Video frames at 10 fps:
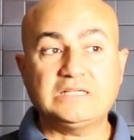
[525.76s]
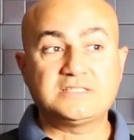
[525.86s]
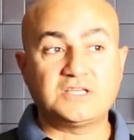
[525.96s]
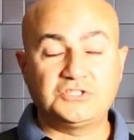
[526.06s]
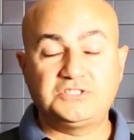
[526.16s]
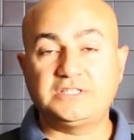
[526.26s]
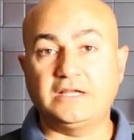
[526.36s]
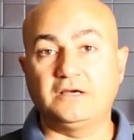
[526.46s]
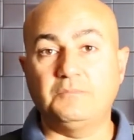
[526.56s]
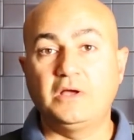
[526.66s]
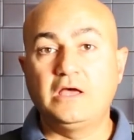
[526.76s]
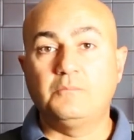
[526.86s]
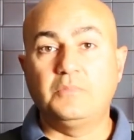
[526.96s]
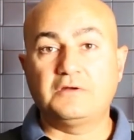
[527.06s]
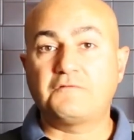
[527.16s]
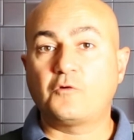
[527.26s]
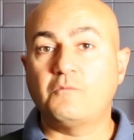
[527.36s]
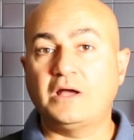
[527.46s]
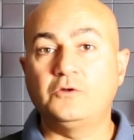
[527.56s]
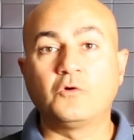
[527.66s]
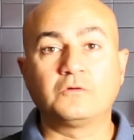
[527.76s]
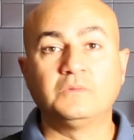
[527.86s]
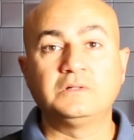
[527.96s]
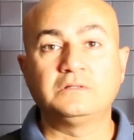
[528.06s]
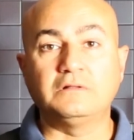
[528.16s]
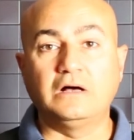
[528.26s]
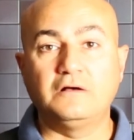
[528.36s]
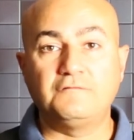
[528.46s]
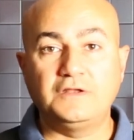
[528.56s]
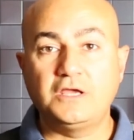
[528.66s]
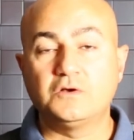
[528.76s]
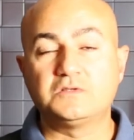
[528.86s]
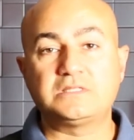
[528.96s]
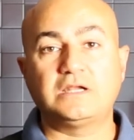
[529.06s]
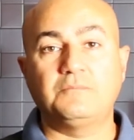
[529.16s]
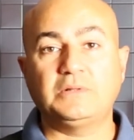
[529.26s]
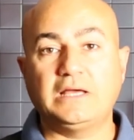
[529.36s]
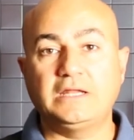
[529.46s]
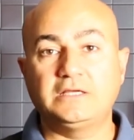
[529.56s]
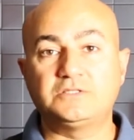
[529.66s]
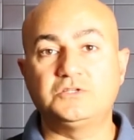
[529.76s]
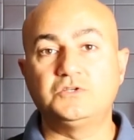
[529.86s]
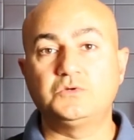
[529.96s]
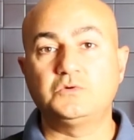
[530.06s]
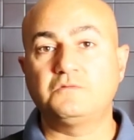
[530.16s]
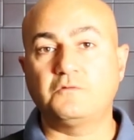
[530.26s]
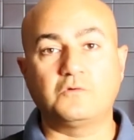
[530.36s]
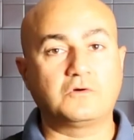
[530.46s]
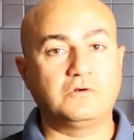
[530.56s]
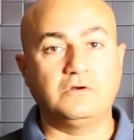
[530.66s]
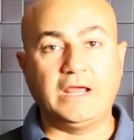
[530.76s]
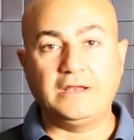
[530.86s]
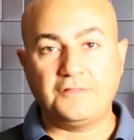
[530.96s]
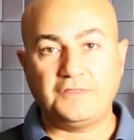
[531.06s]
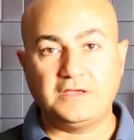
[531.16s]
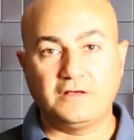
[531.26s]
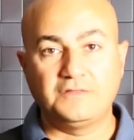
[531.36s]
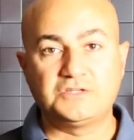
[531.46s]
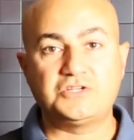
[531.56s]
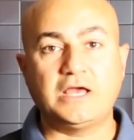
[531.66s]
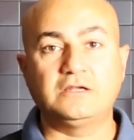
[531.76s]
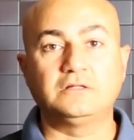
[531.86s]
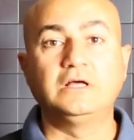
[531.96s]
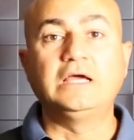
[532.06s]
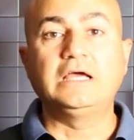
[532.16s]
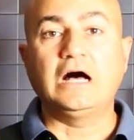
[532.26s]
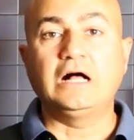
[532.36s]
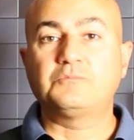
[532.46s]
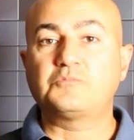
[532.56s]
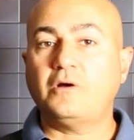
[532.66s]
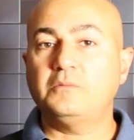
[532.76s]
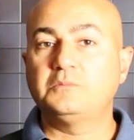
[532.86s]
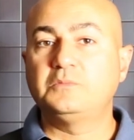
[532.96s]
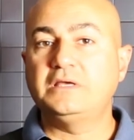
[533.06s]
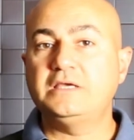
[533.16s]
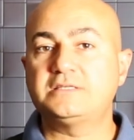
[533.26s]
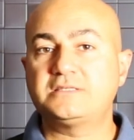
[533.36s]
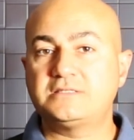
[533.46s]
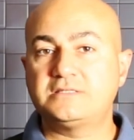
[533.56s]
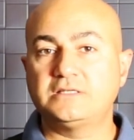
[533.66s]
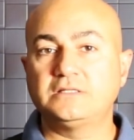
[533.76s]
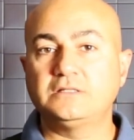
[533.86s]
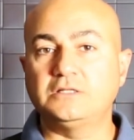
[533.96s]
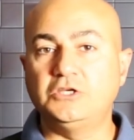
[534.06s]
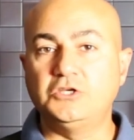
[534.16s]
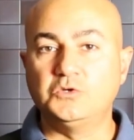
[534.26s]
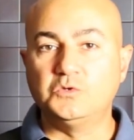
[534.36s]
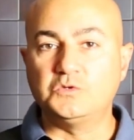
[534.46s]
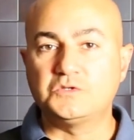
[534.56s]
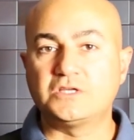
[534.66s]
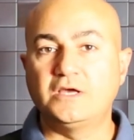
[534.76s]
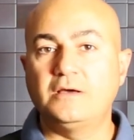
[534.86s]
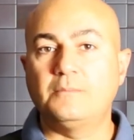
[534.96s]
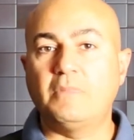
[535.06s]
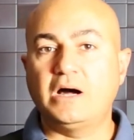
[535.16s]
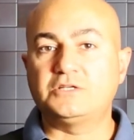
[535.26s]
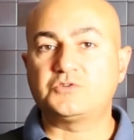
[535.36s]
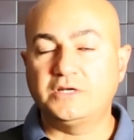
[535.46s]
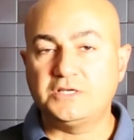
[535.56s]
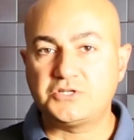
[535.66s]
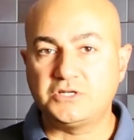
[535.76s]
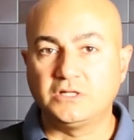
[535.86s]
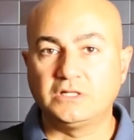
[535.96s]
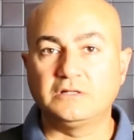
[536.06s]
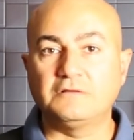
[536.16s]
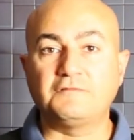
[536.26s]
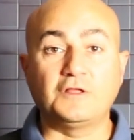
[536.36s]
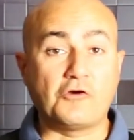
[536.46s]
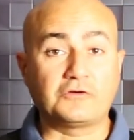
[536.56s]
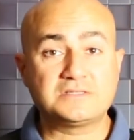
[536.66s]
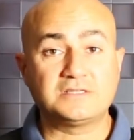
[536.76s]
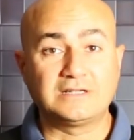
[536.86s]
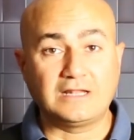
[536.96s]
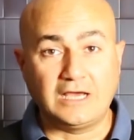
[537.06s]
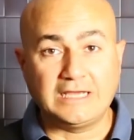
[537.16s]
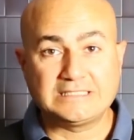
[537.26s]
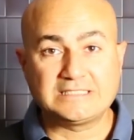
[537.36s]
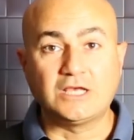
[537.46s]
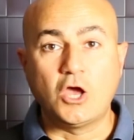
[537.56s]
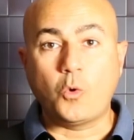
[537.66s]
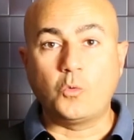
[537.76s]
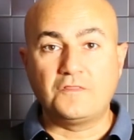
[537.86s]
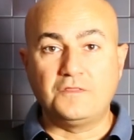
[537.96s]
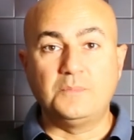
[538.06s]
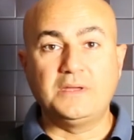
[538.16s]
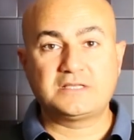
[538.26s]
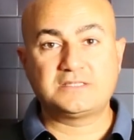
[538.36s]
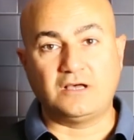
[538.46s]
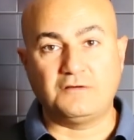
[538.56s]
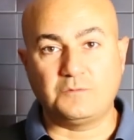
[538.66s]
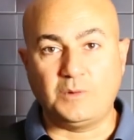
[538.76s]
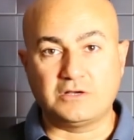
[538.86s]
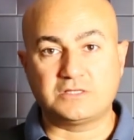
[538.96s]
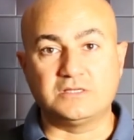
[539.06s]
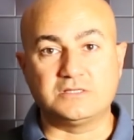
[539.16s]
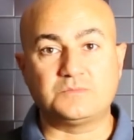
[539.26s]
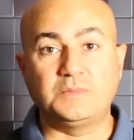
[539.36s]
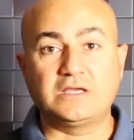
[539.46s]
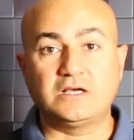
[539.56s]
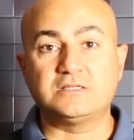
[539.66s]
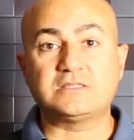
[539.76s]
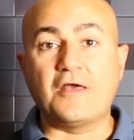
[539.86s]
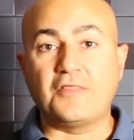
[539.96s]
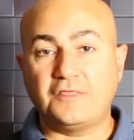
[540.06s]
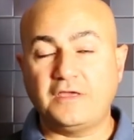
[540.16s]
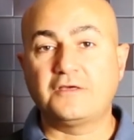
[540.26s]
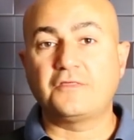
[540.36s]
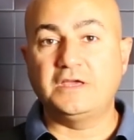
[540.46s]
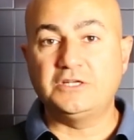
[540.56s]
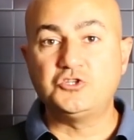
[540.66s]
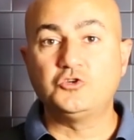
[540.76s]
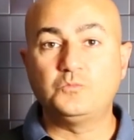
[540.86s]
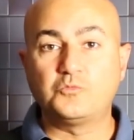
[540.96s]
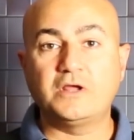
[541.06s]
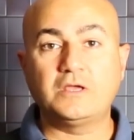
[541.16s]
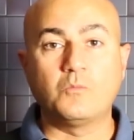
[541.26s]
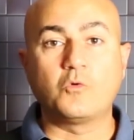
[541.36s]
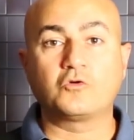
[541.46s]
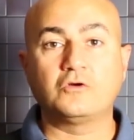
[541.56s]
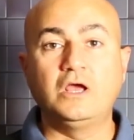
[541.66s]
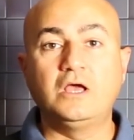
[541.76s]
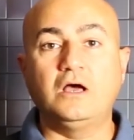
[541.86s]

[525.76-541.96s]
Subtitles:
setup, but for my normal videos that I'm planning to do for anything on the channel, I'll probably still use my traditional fluorescent lights with the big softboxes, because I think they do bring more